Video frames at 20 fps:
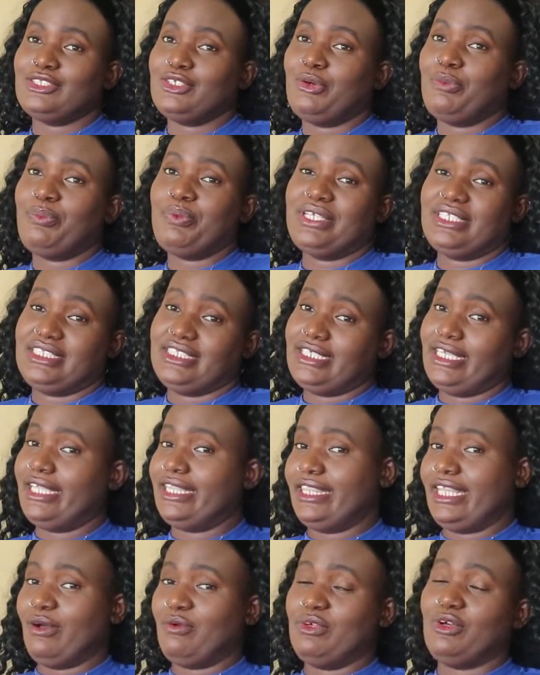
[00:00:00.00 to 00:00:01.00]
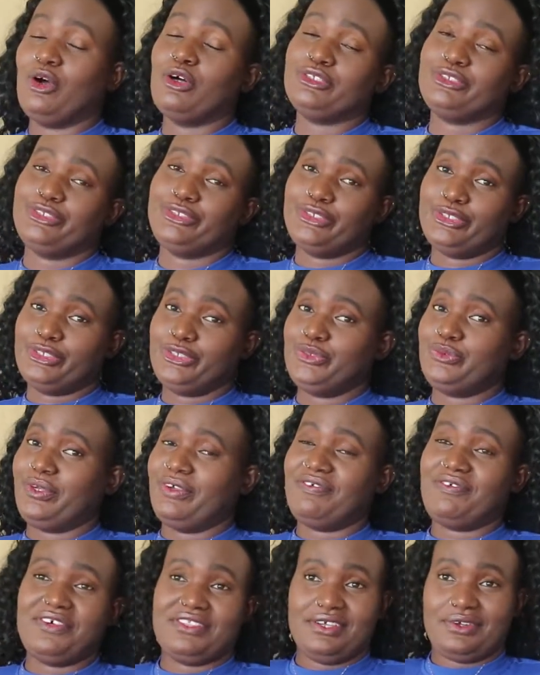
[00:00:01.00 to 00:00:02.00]
not pretend that we also don't do
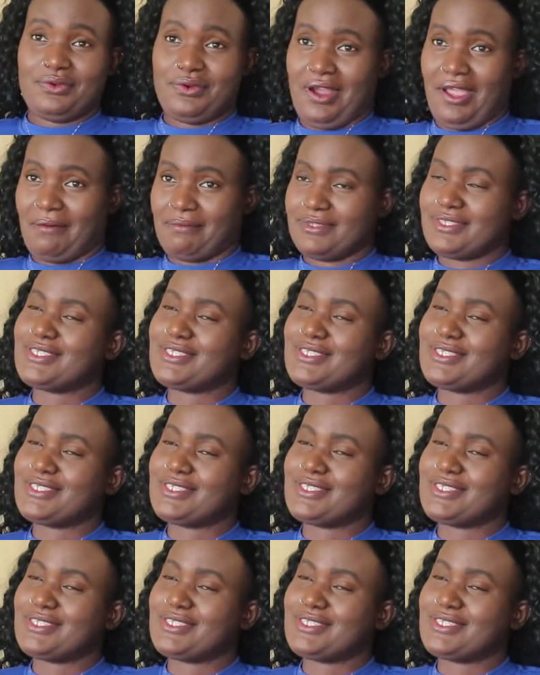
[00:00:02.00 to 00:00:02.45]
it for the gram.